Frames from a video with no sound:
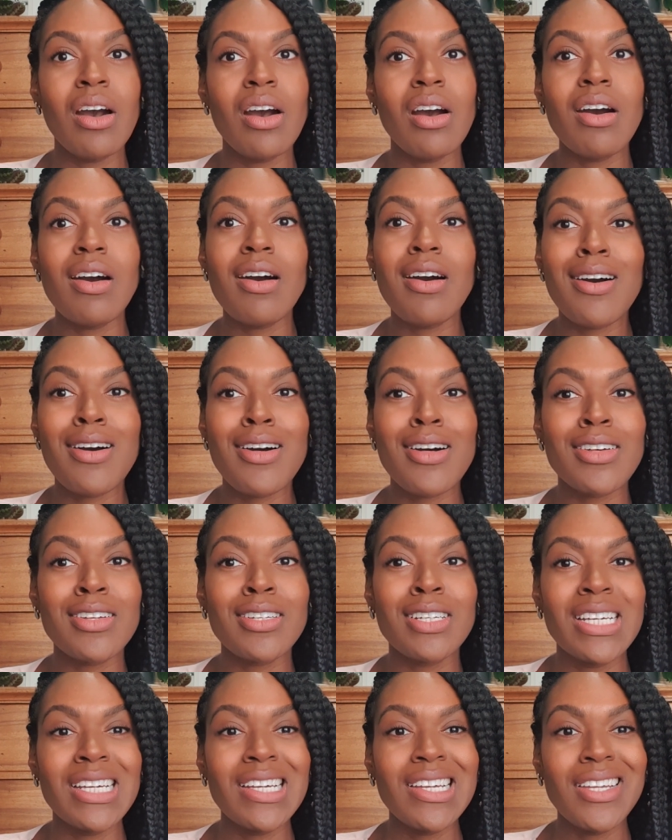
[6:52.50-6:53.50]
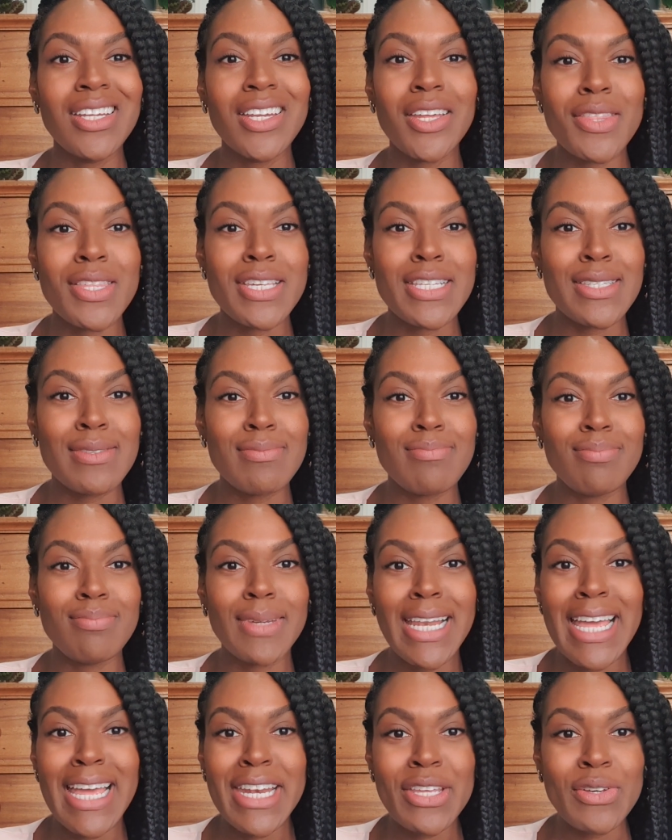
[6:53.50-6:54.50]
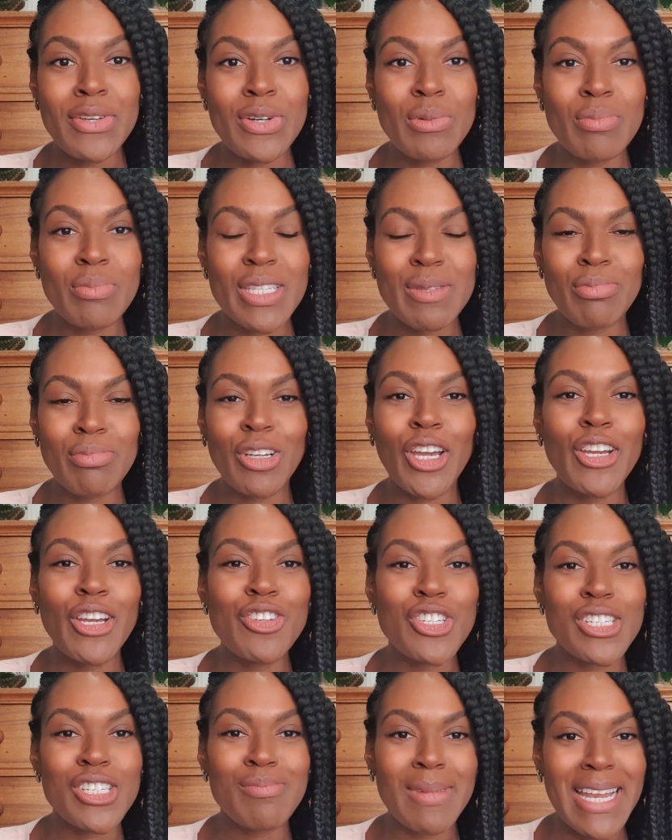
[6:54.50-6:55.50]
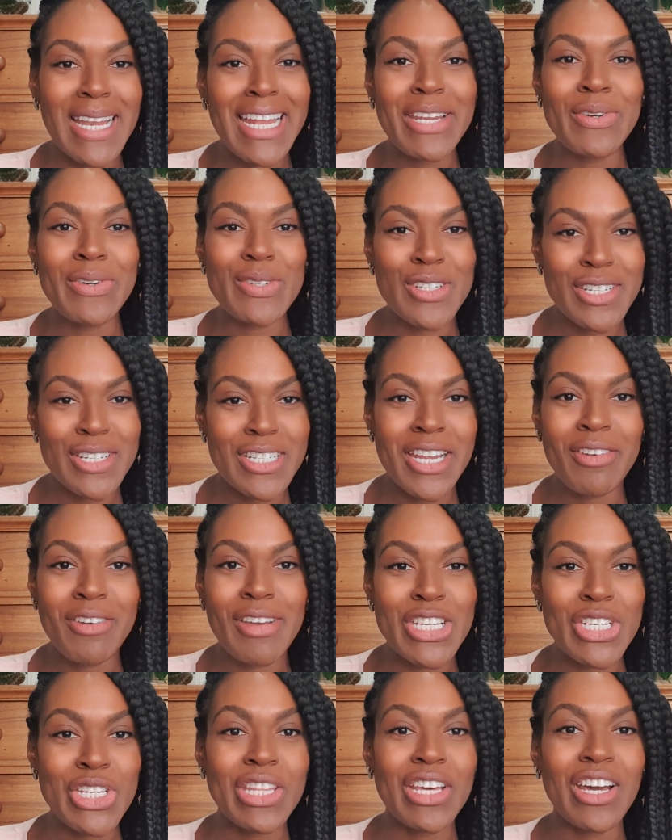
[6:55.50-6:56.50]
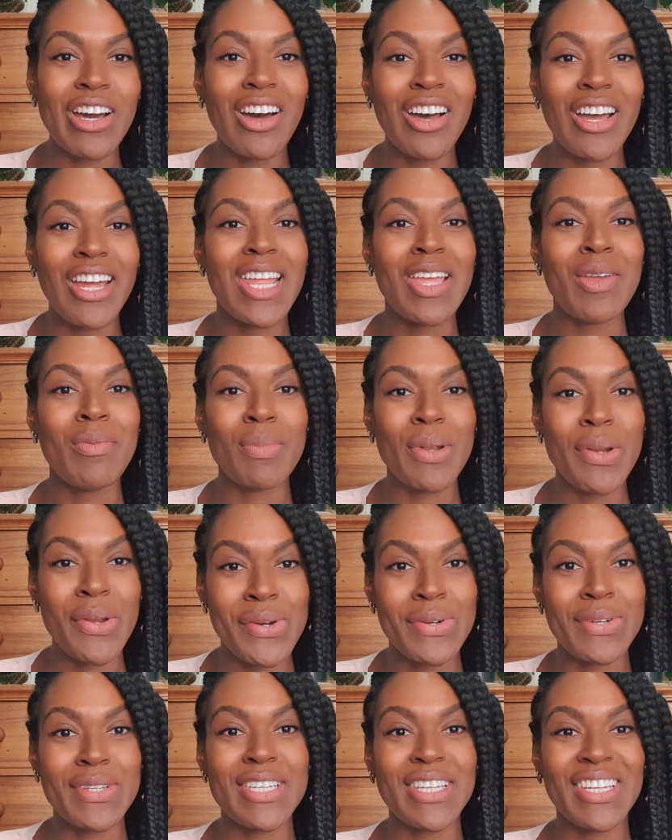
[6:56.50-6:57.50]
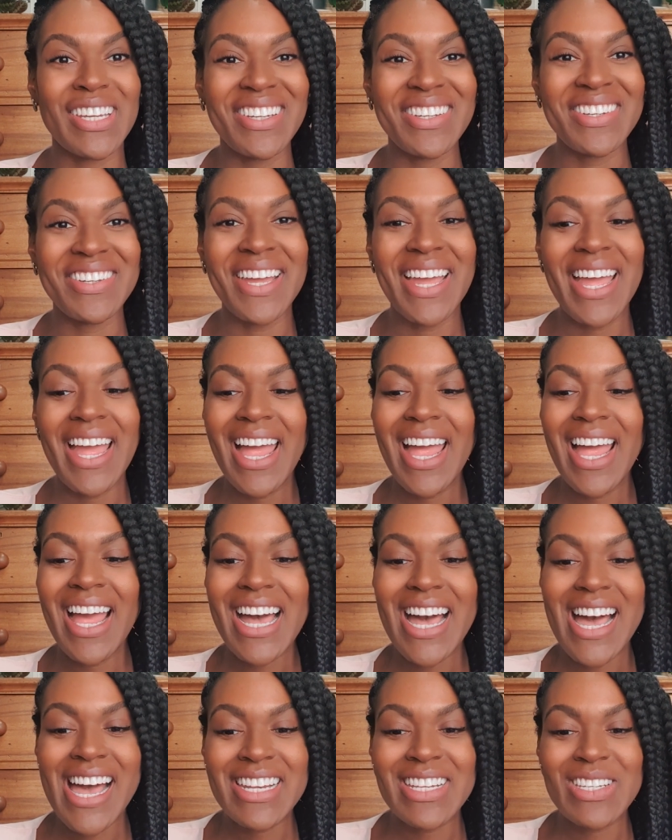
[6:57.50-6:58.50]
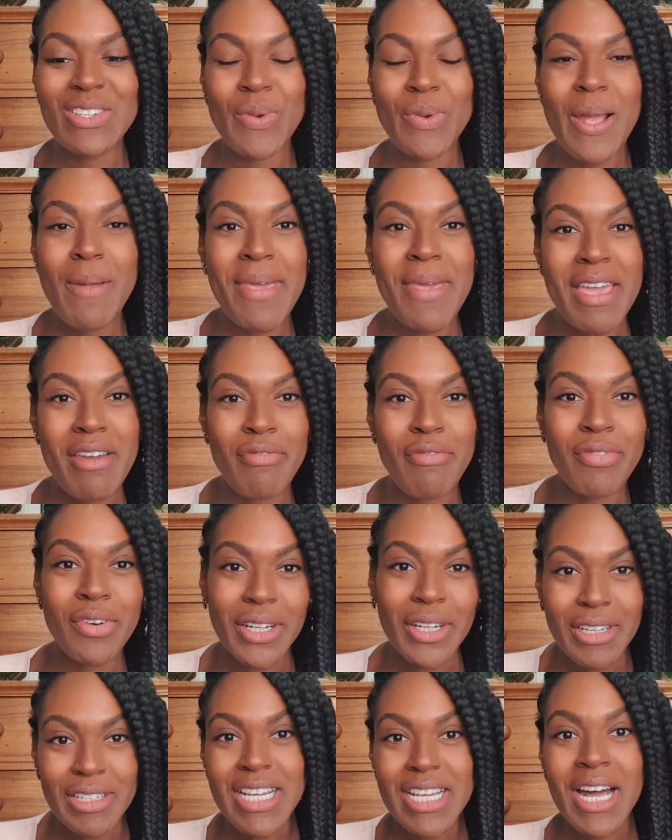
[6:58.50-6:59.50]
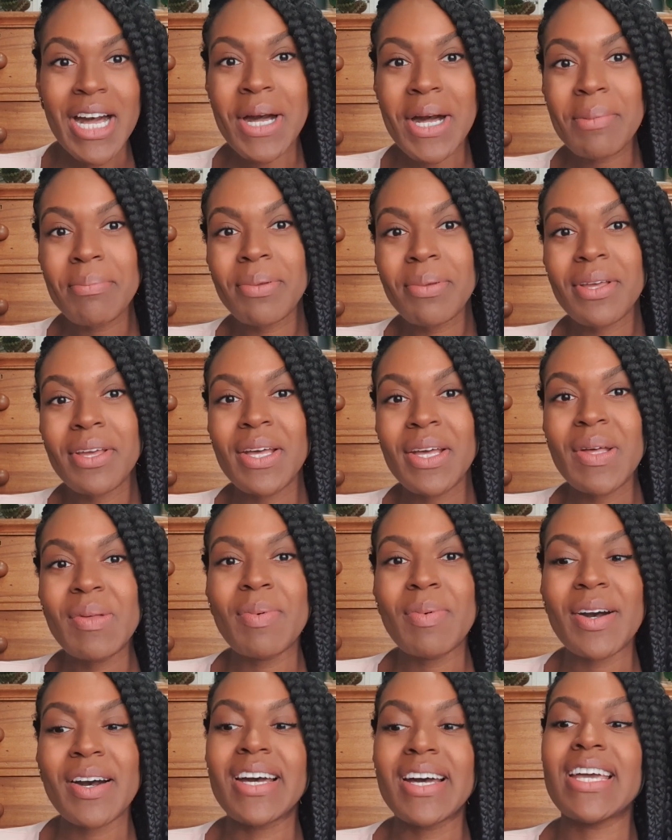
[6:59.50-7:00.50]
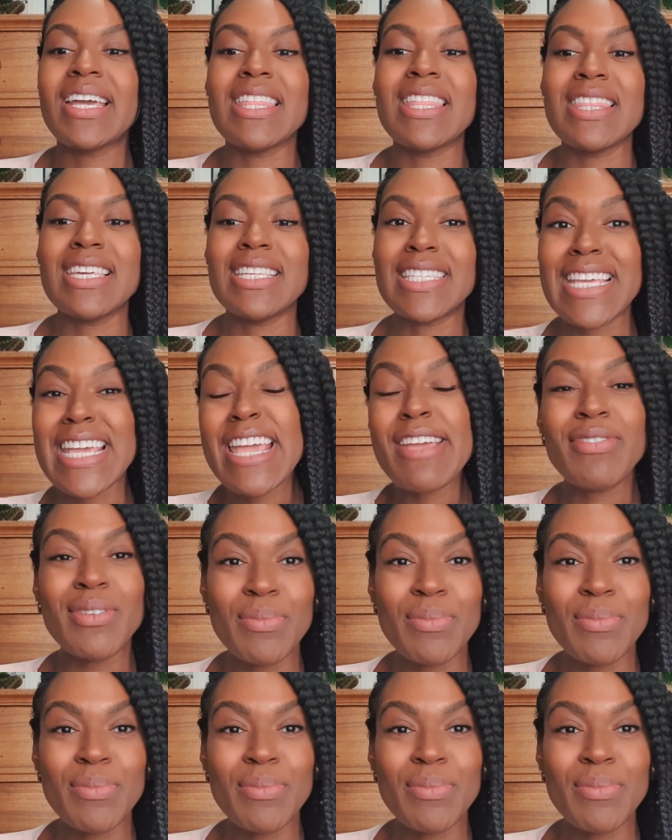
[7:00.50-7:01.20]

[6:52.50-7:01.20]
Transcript: are, you know, this millennial, this precocious millennial generation that I belong to, and we're being followed up by this even